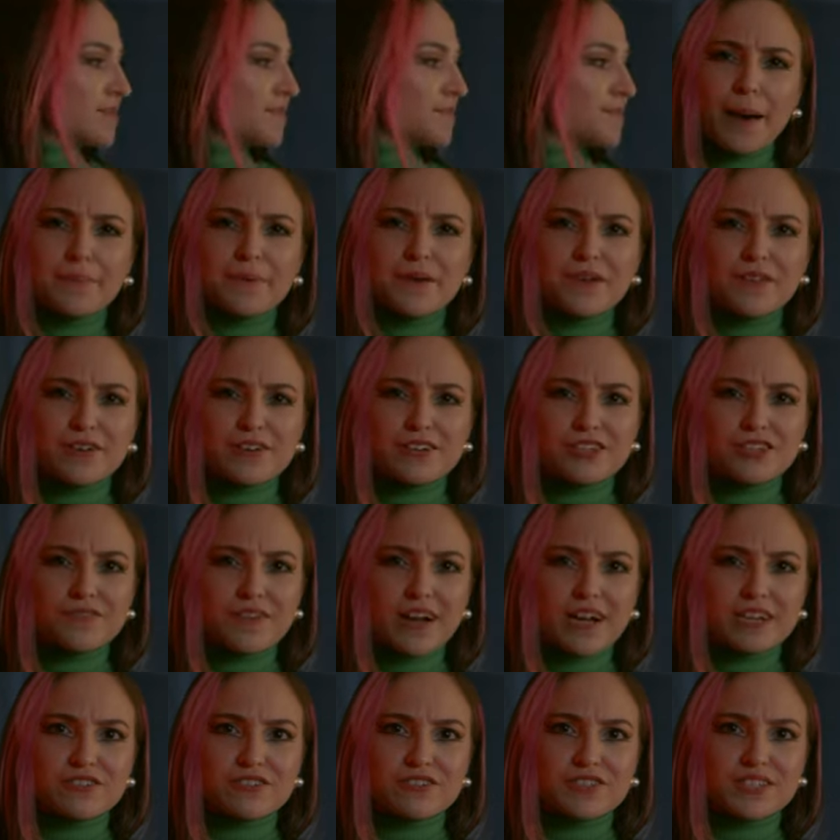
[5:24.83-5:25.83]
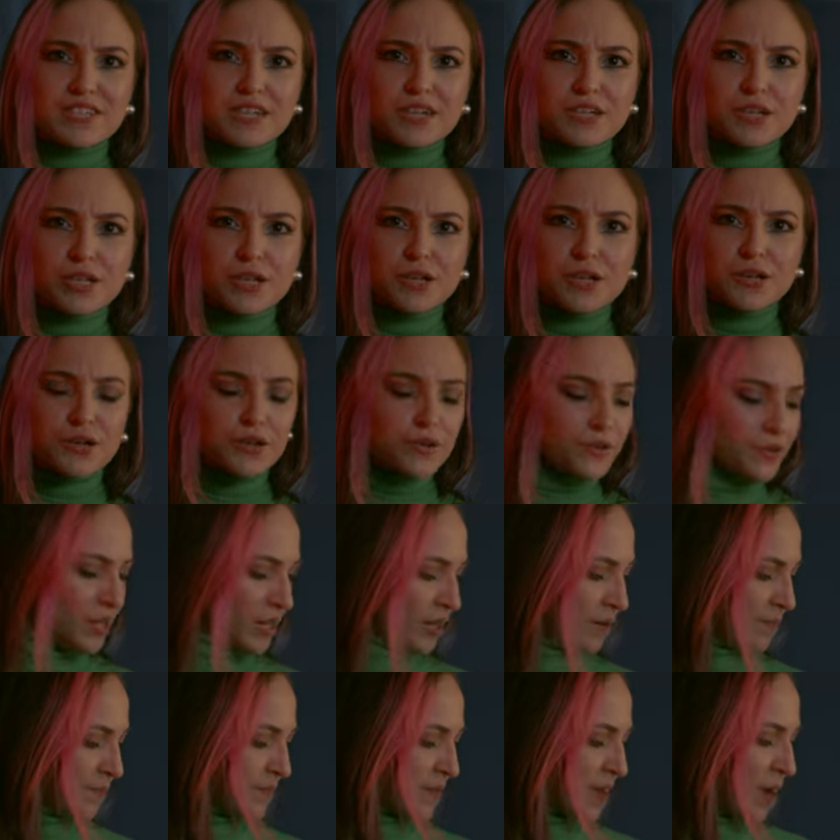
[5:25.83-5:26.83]
Popular directors
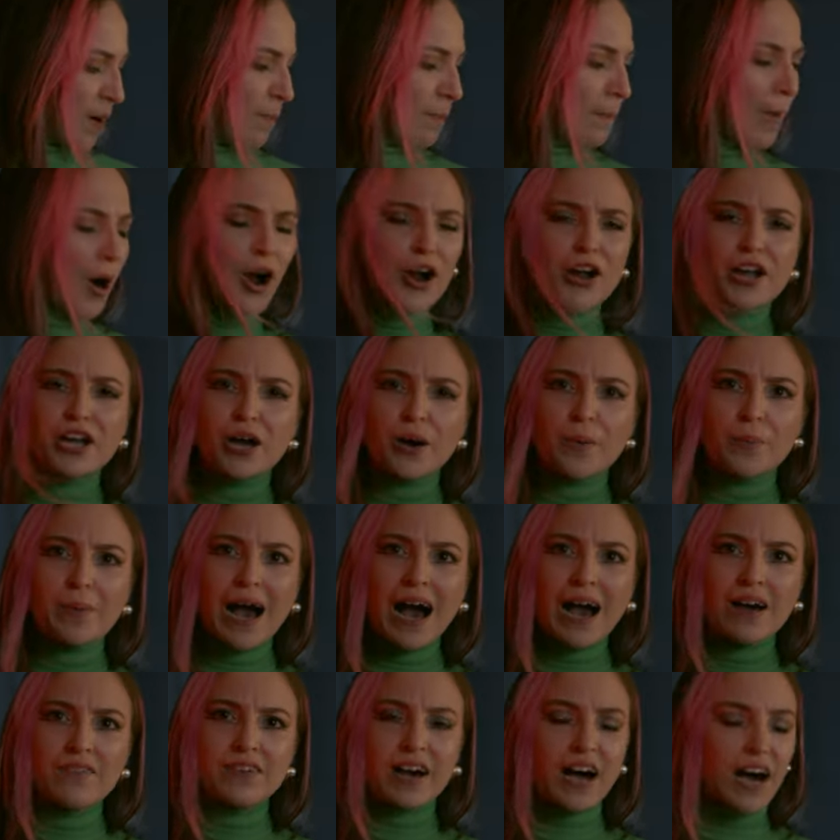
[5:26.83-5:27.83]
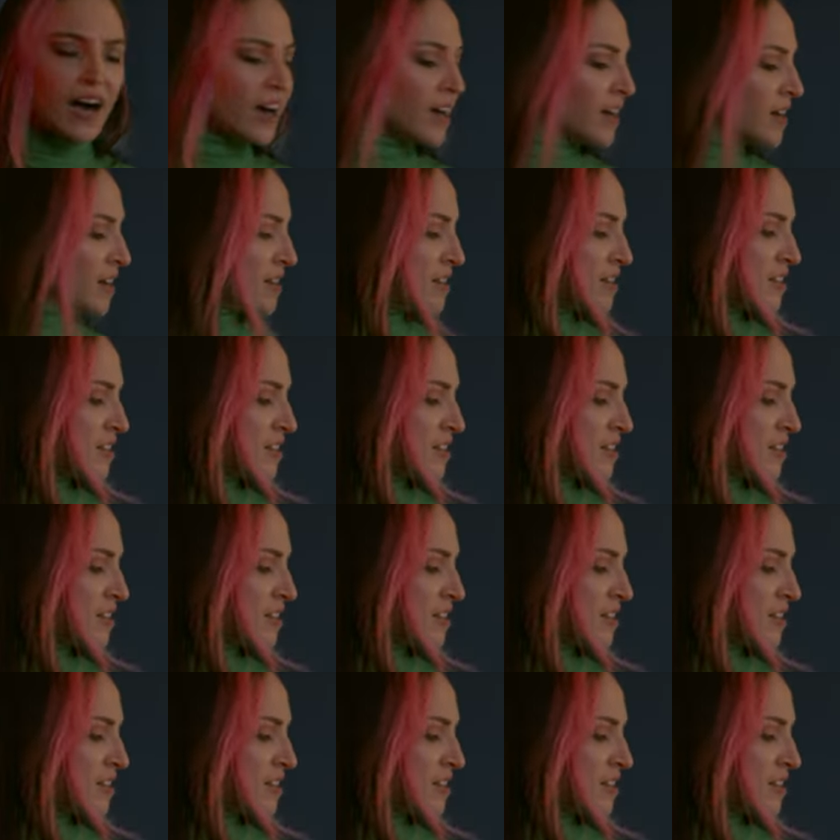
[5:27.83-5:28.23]
include Mario Bava,